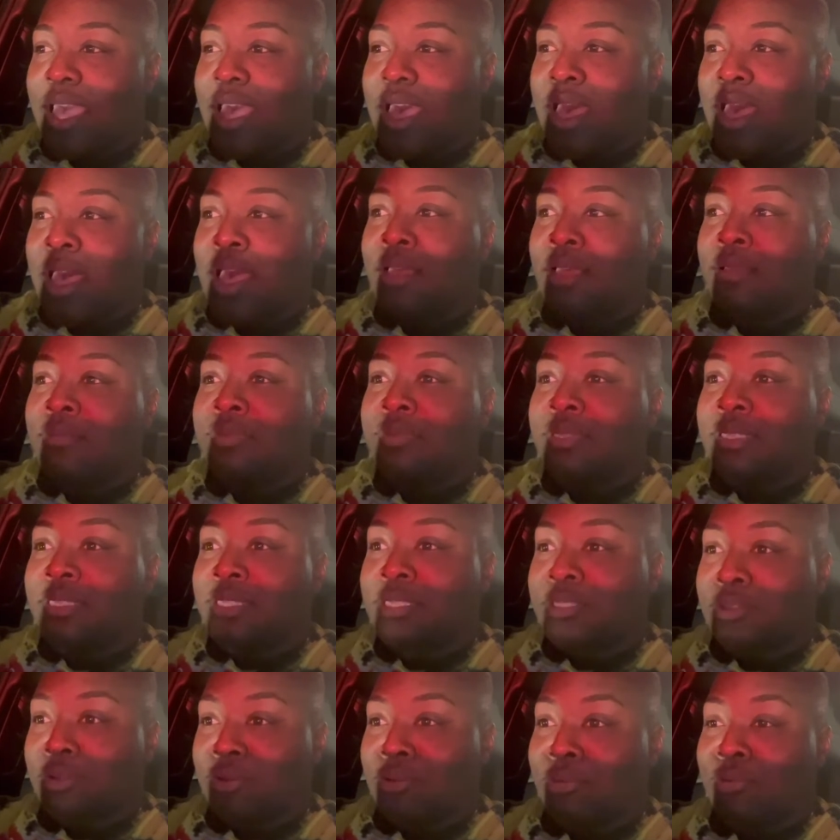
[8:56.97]
I'm
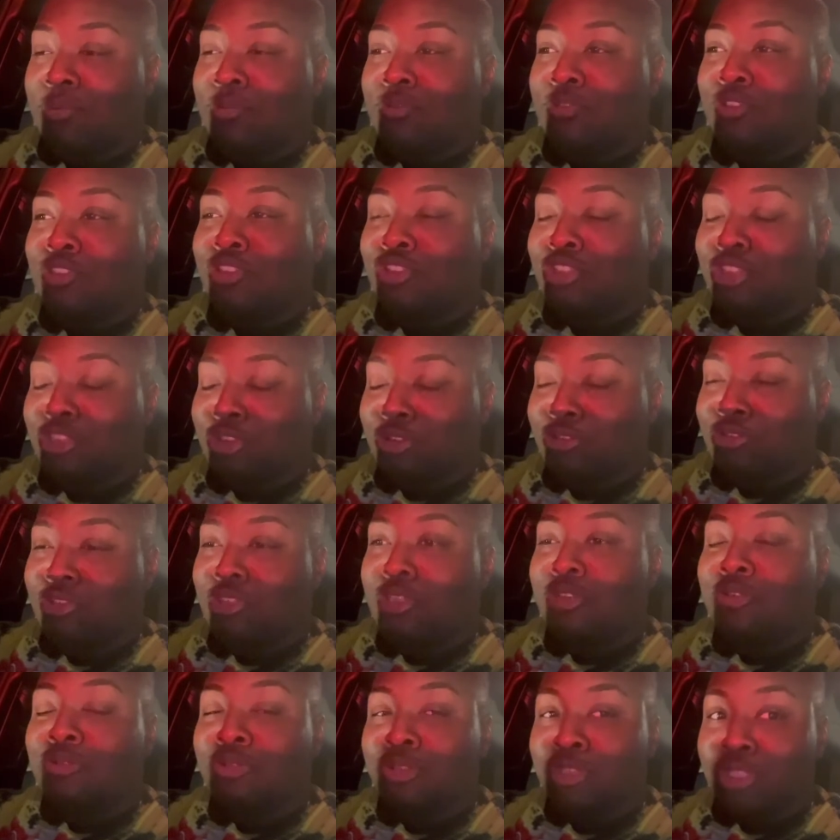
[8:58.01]
so, so,
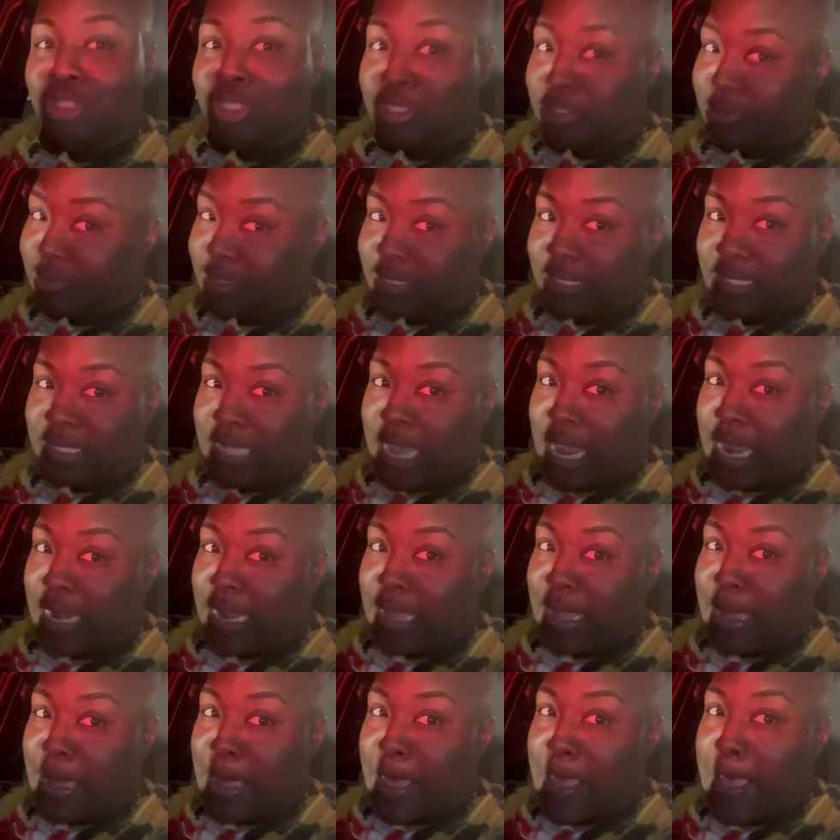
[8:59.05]
so, so excited,
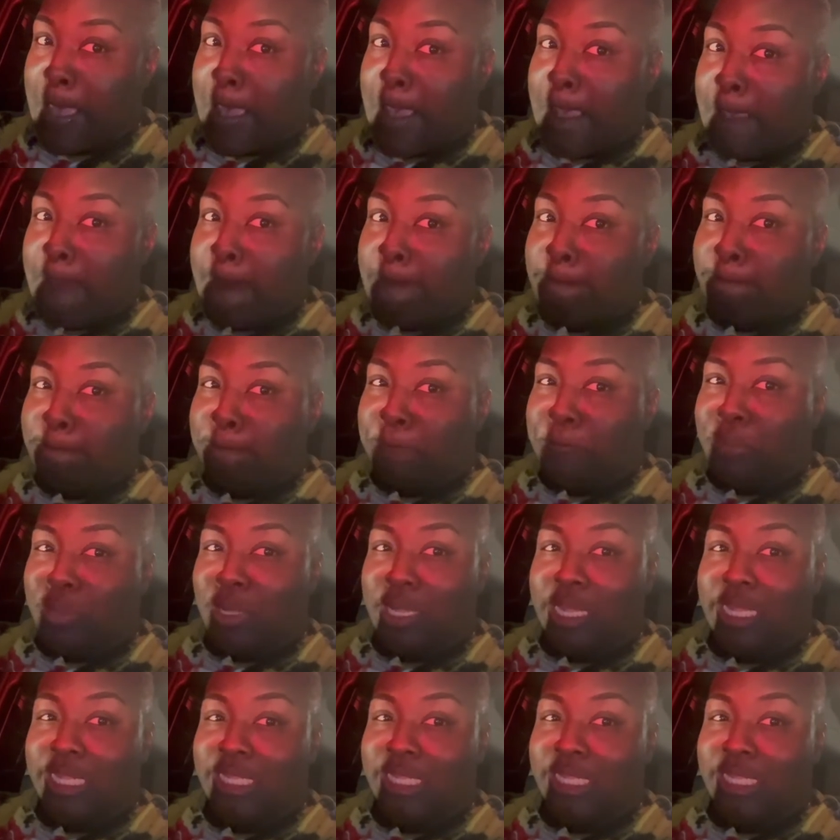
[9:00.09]
But